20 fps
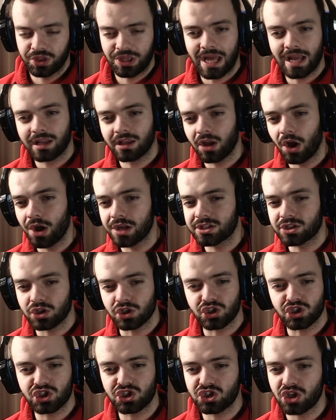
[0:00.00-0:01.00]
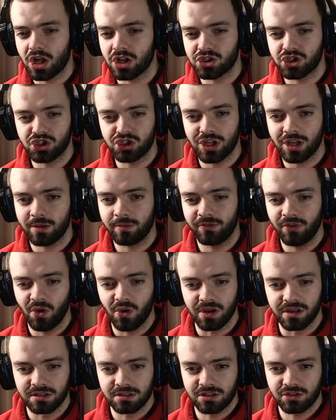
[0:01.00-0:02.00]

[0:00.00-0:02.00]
That guy's got such a deep voice.